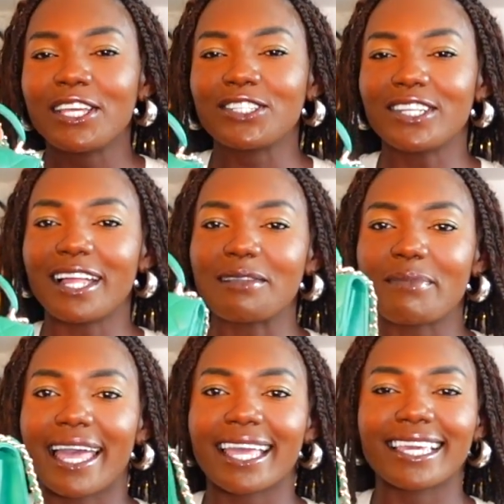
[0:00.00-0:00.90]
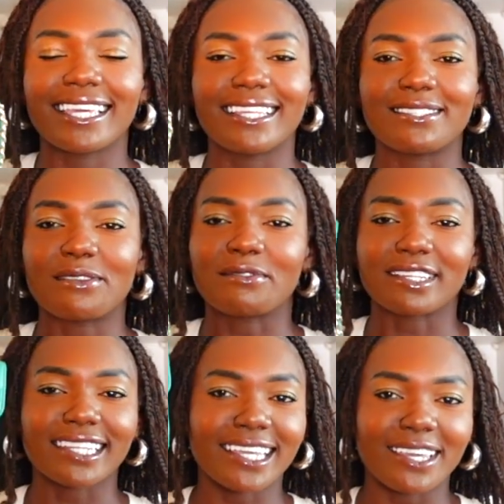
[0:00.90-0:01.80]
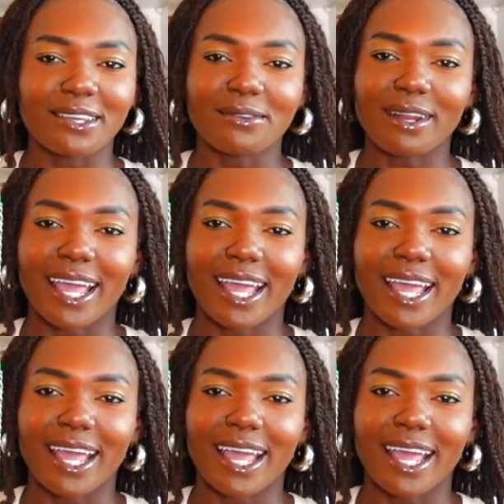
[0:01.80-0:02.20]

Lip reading: Chanel bag is really cute.